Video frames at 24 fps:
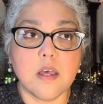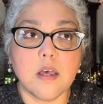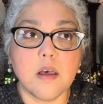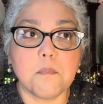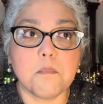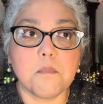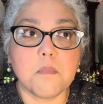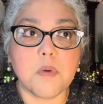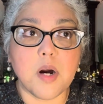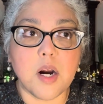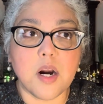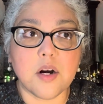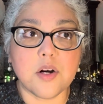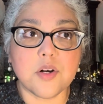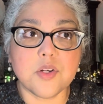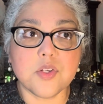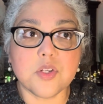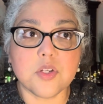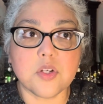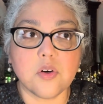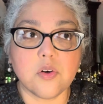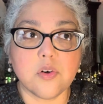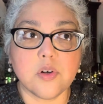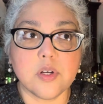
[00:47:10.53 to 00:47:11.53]
Mars
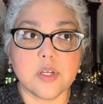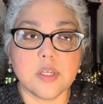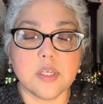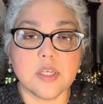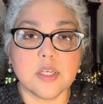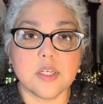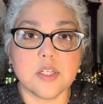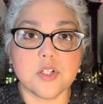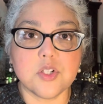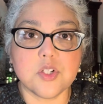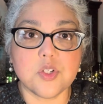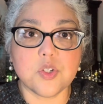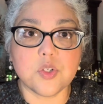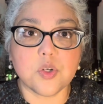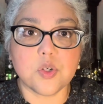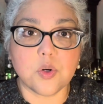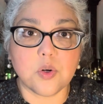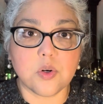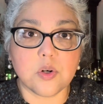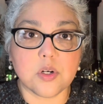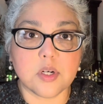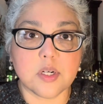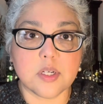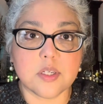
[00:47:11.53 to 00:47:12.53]
going into
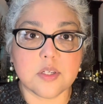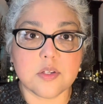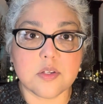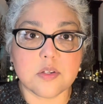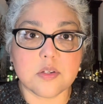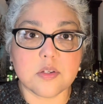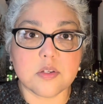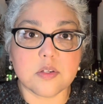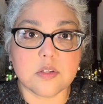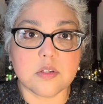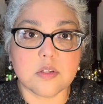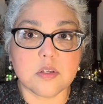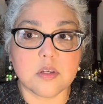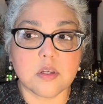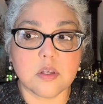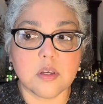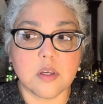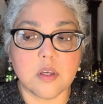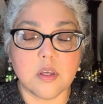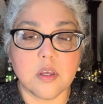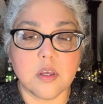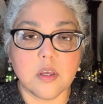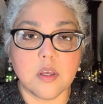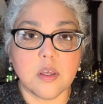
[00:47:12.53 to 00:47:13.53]
Taurus
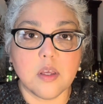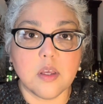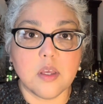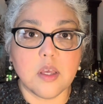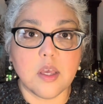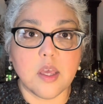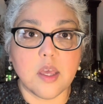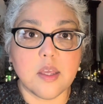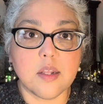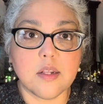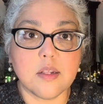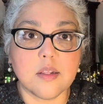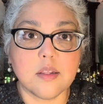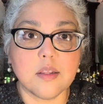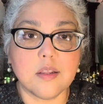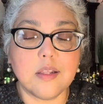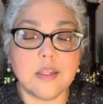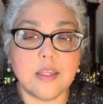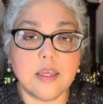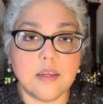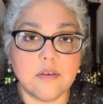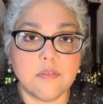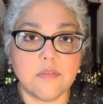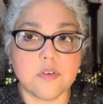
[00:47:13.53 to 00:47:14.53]
and
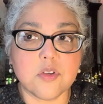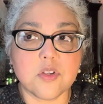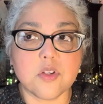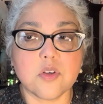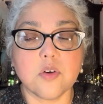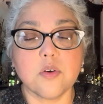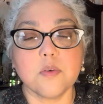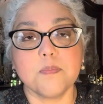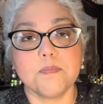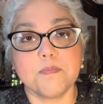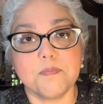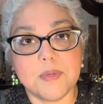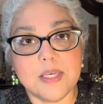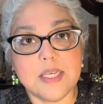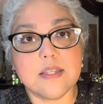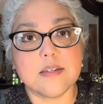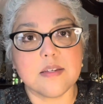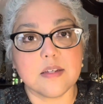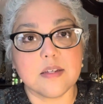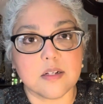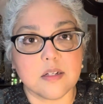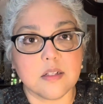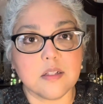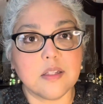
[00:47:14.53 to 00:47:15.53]
leave, so it means
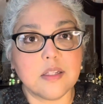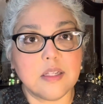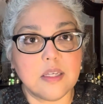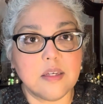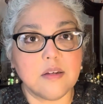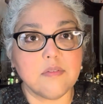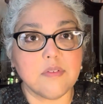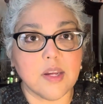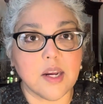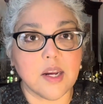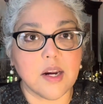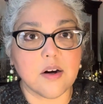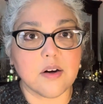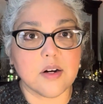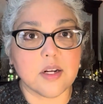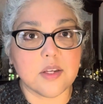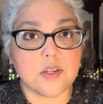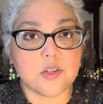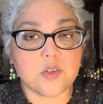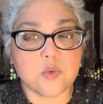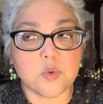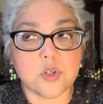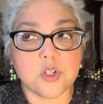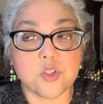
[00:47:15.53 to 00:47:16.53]
it'll leave
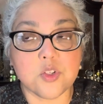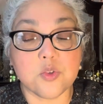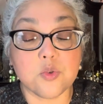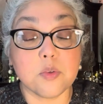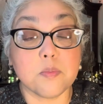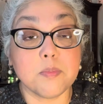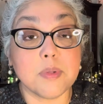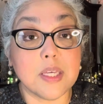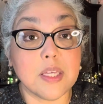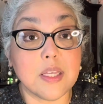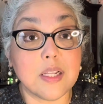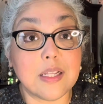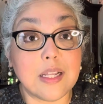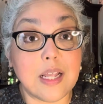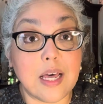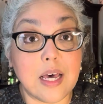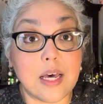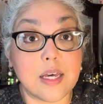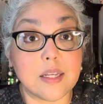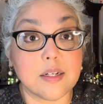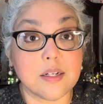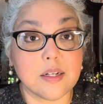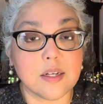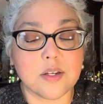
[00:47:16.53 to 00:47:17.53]
Aries, which will be a
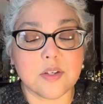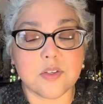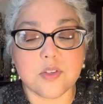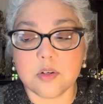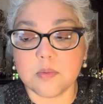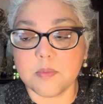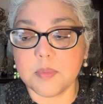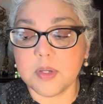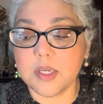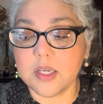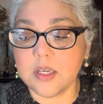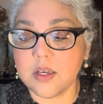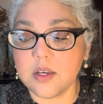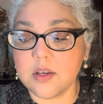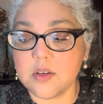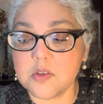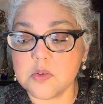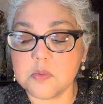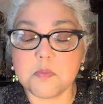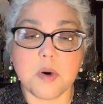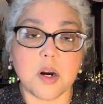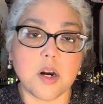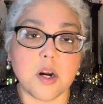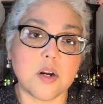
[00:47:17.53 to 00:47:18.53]
lot nicer
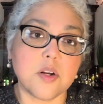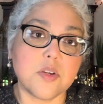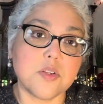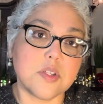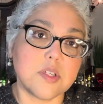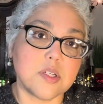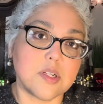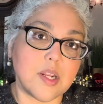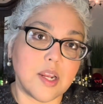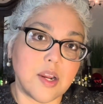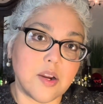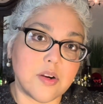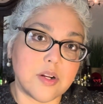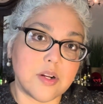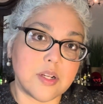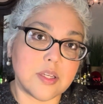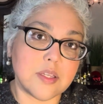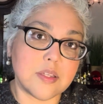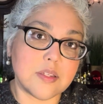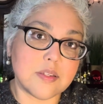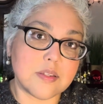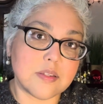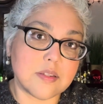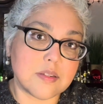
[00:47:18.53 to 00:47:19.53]
because Mars and
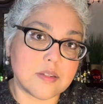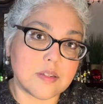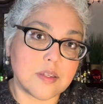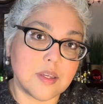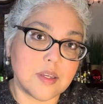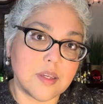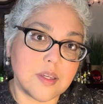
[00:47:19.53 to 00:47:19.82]
Aries